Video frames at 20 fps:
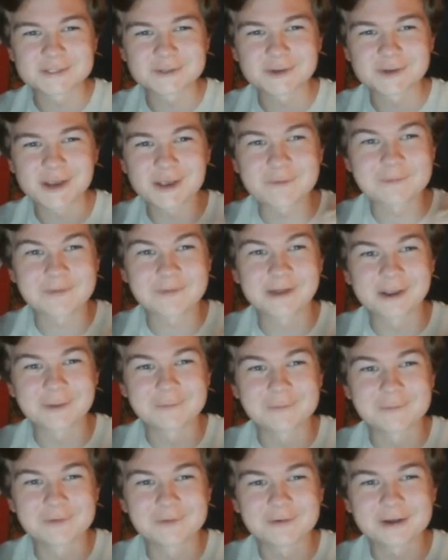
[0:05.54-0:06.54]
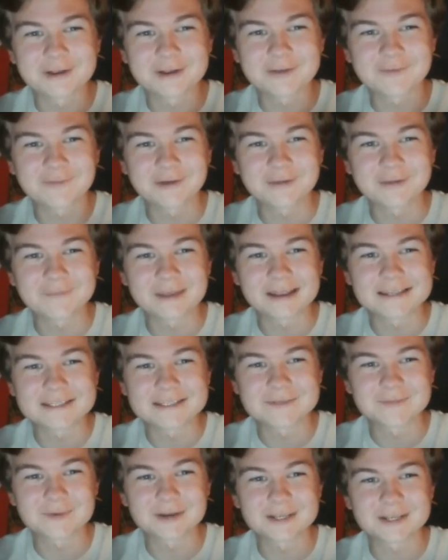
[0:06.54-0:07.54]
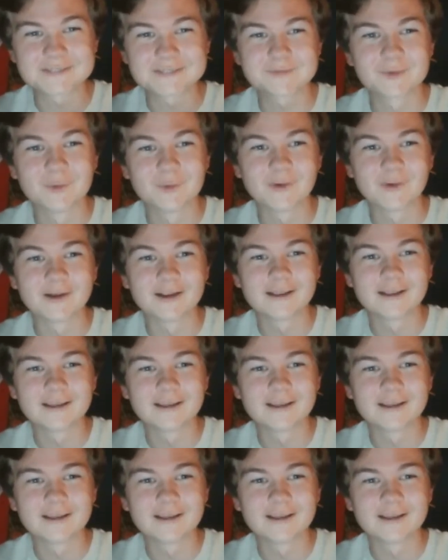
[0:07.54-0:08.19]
three, I'm gonna move on to Five Nights at Freddy's four.